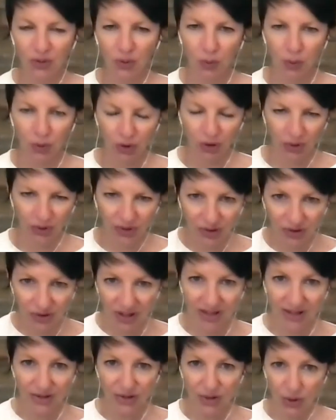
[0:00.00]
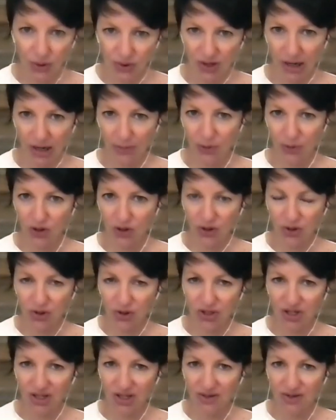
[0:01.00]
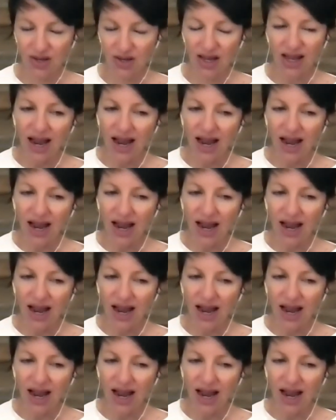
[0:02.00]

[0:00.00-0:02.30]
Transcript: world seize those opportunities